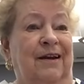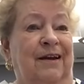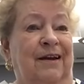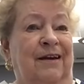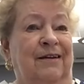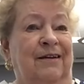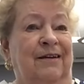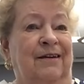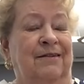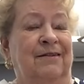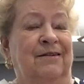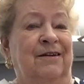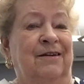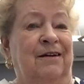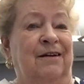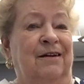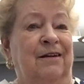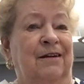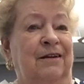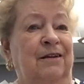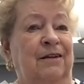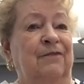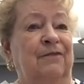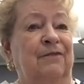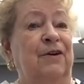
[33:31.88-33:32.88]
And I'll
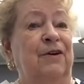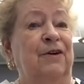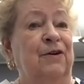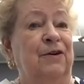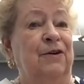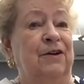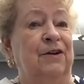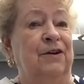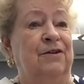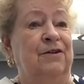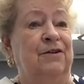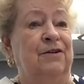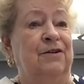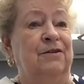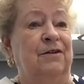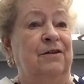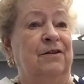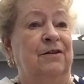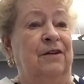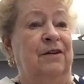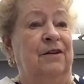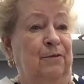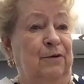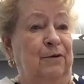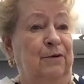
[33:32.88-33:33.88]
let the various
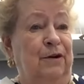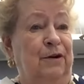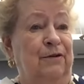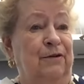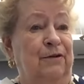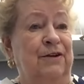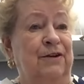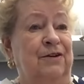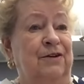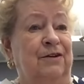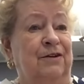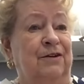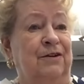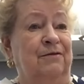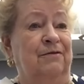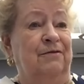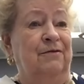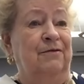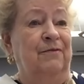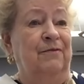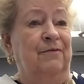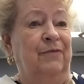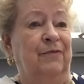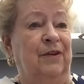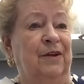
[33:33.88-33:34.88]
libraries and
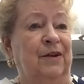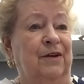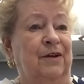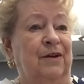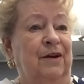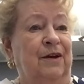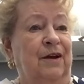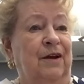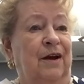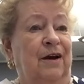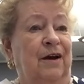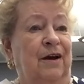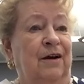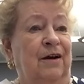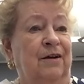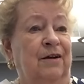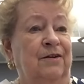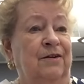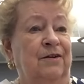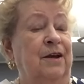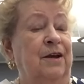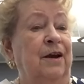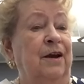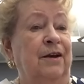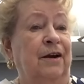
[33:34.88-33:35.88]
uh,
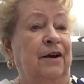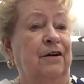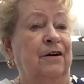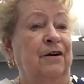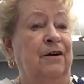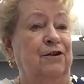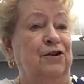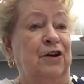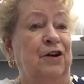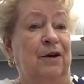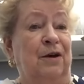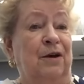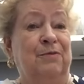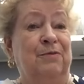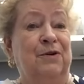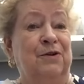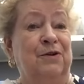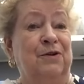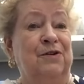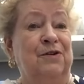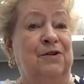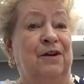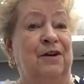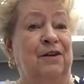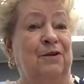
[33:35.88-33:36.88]
DAR
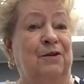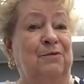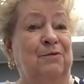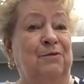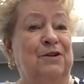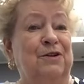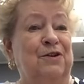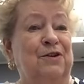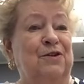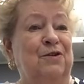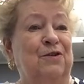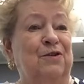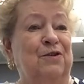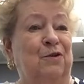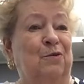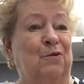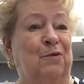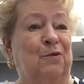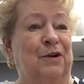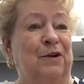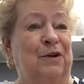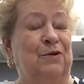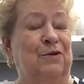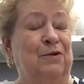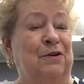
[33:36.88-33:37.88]
chapters and other ones know
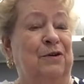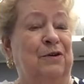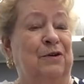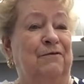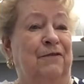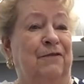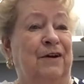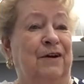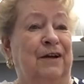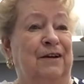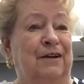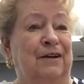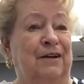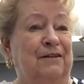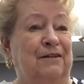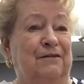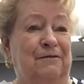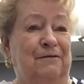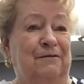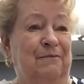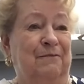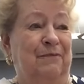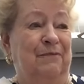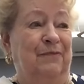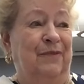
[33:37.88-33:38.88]
when you can find it.
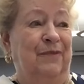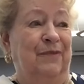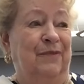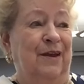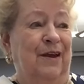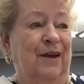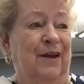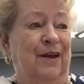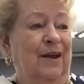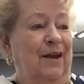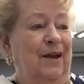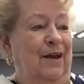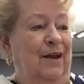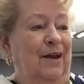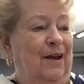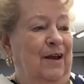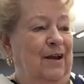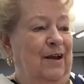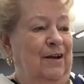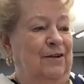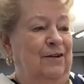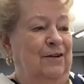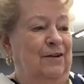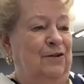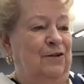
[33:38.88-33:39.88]

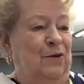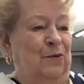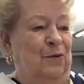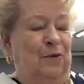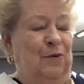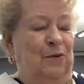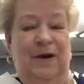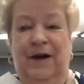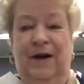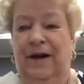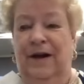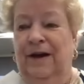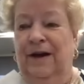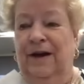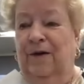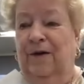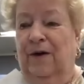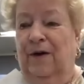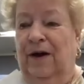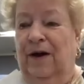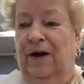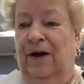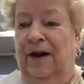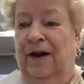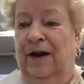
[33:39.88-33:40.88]
So
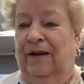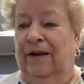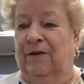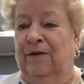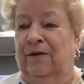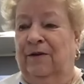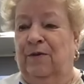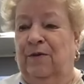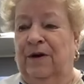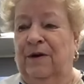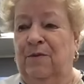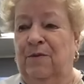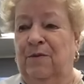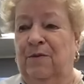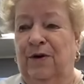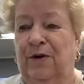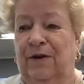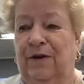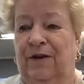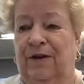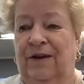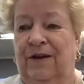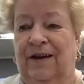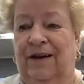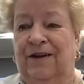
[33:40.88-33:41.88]
I had one more
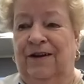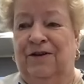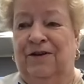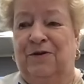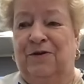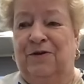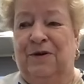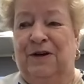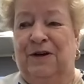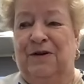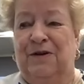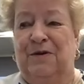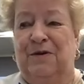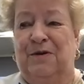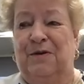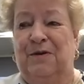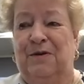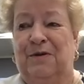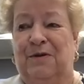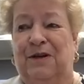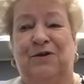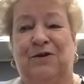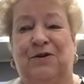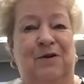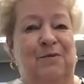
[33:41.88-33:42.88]
thing I just wanted to
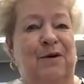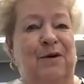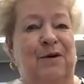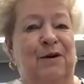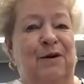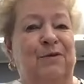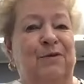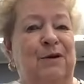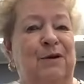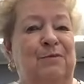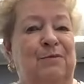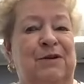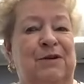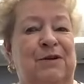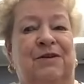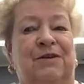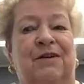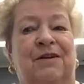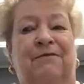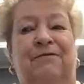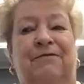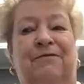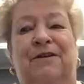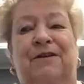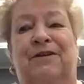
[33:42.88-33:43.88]
mention about women's
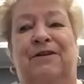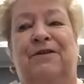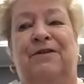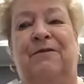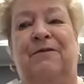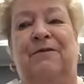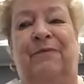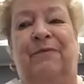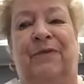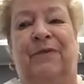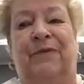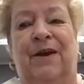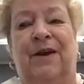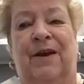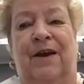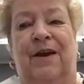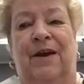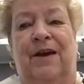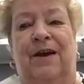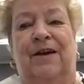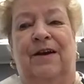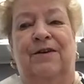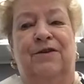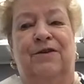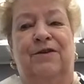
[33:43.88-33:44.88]
suffrage.
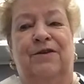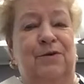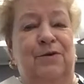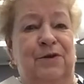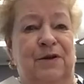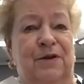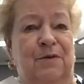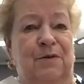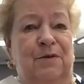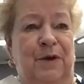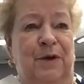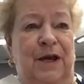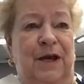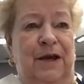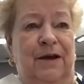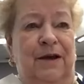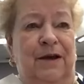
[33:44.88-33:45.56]
Susan B.